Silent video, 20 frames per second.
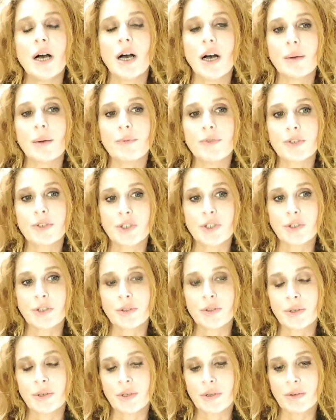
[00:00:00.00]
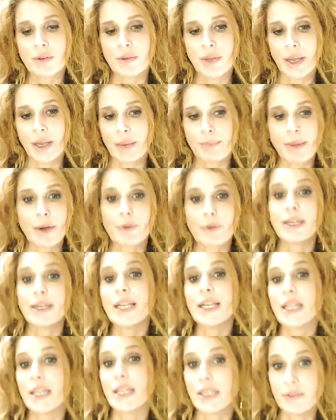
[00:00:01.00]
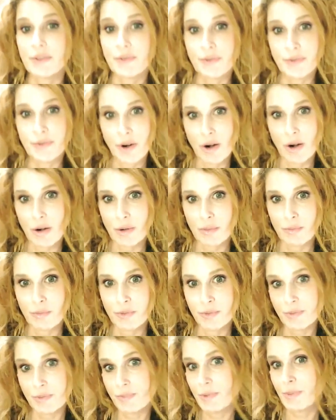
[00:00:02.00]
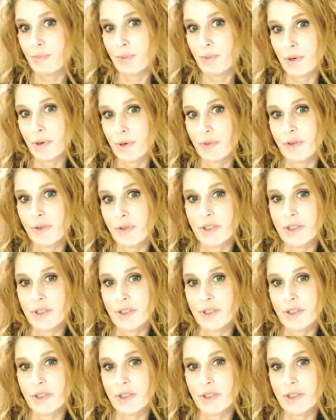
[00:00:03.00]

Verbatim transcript: uh, for certain like microneedling. Are for, for